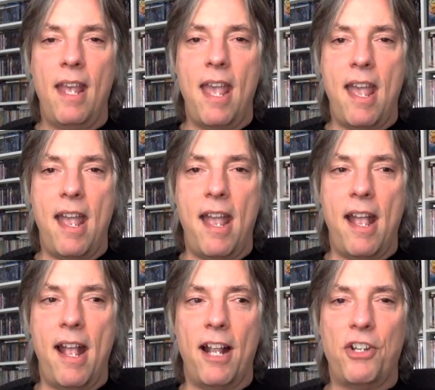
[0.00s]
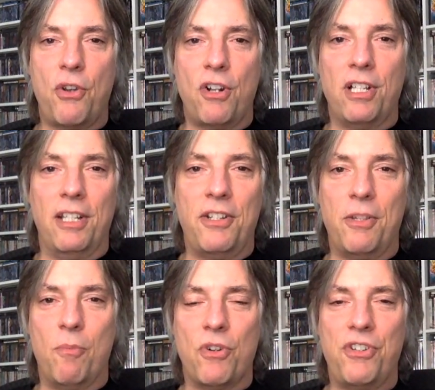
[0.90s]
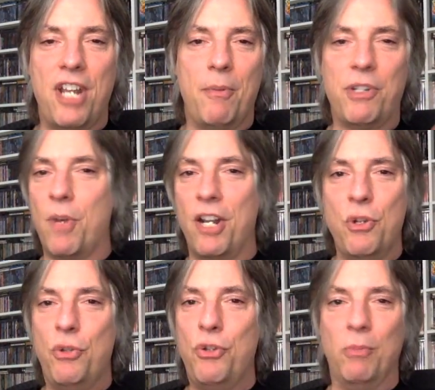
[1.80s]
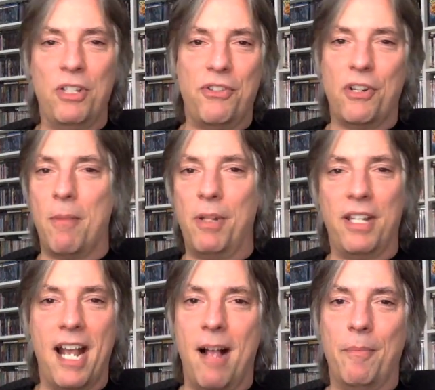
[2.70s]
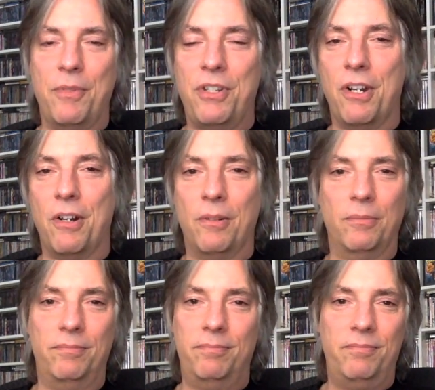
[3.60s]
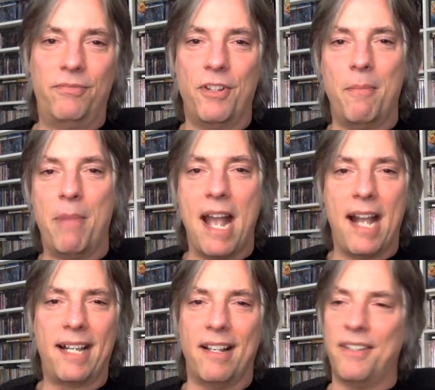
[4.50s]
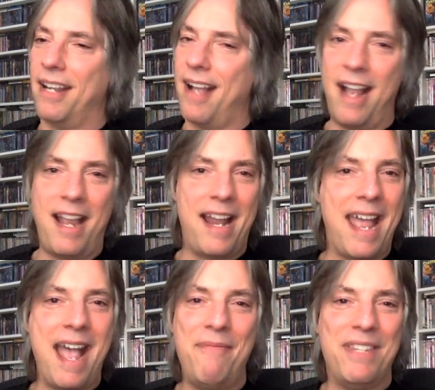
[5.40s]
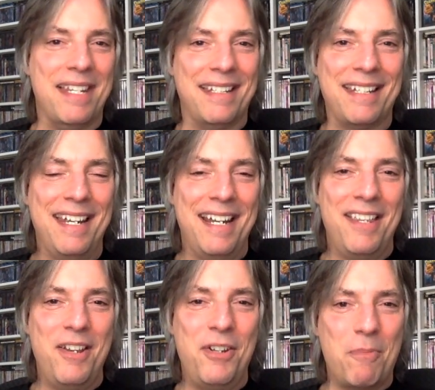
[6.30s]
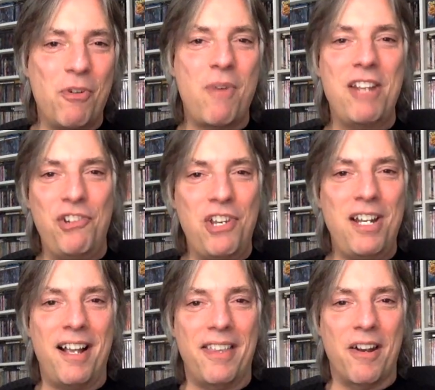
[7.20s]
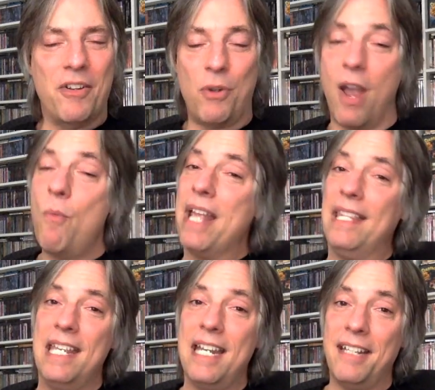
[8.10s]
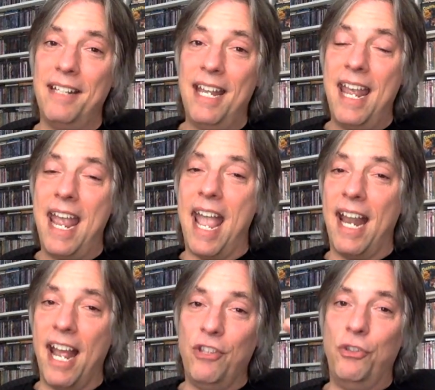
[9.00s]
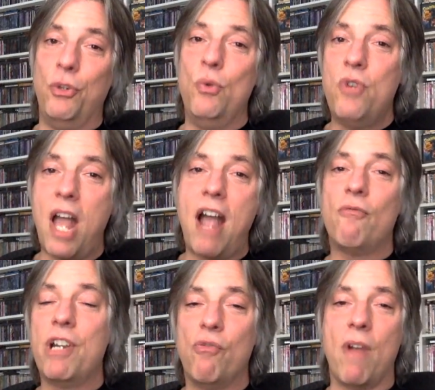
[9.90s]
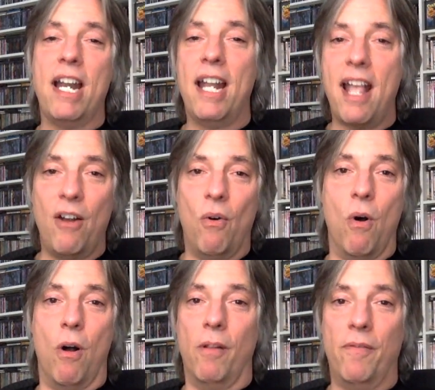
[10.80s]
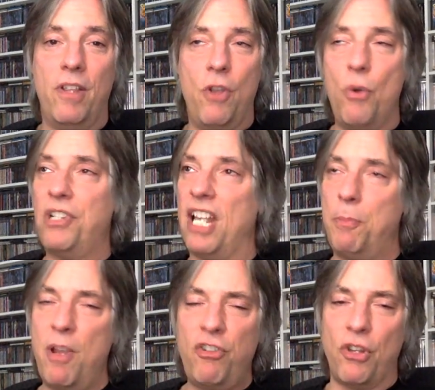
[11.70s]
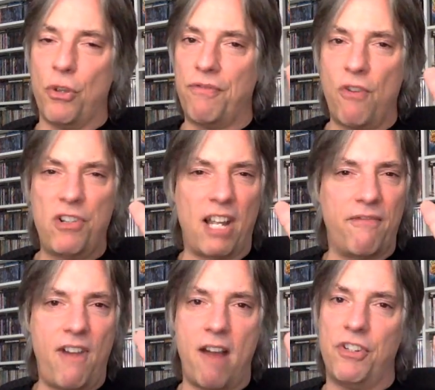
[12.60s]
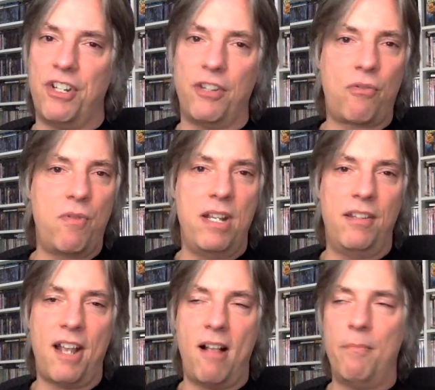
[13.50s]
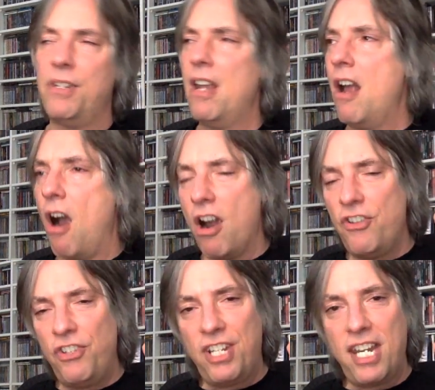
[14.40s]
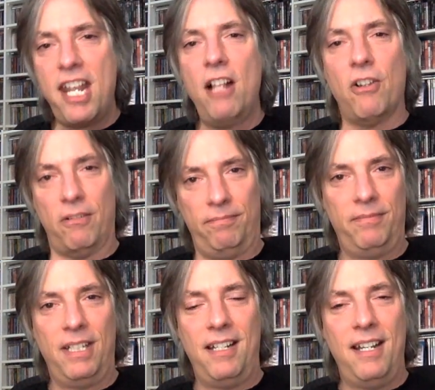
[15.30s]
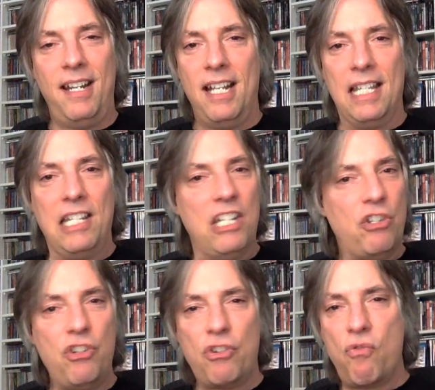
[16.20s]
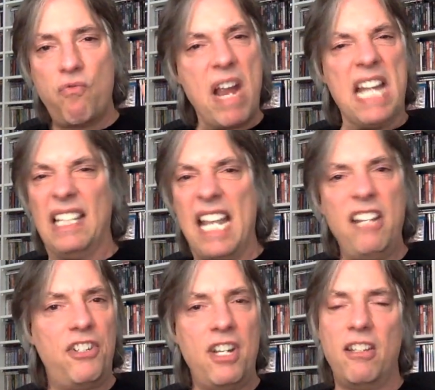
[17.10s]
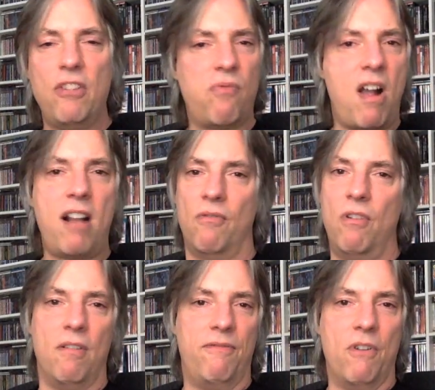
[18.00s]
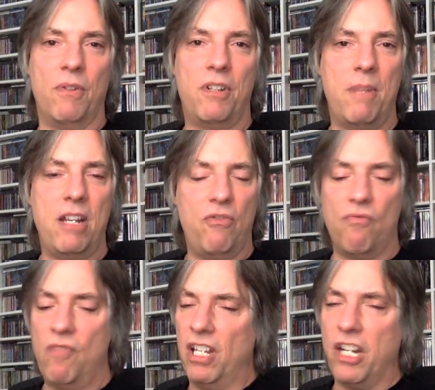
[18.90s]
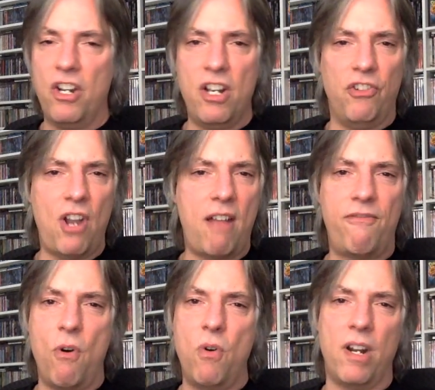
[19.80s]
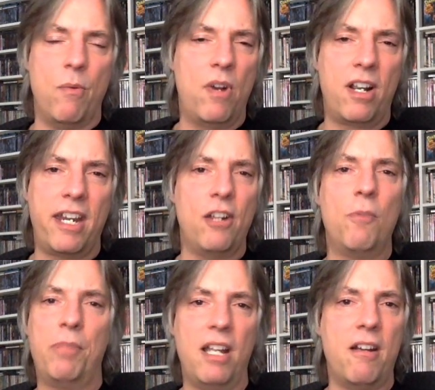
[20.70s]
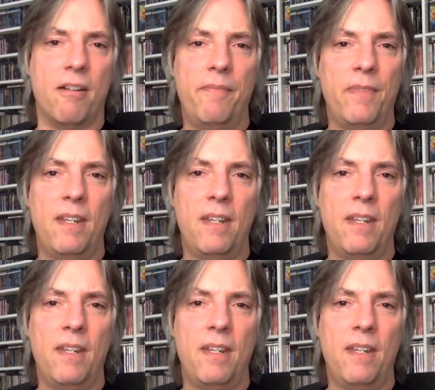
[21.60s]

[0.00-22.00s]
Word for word: And I started to listen to more samples. I went on YouTube, listened to a couple of the albums, you know, front to back, and I was like, I gotta have these. There's some great shit on there. So I went and did it, and I do not regret it at all. Those, especially those first like five or six Creedence albums, are just killer. This is just great late 60s rock and roll, folks. I mean, really good. John Fogerty, what a killer player.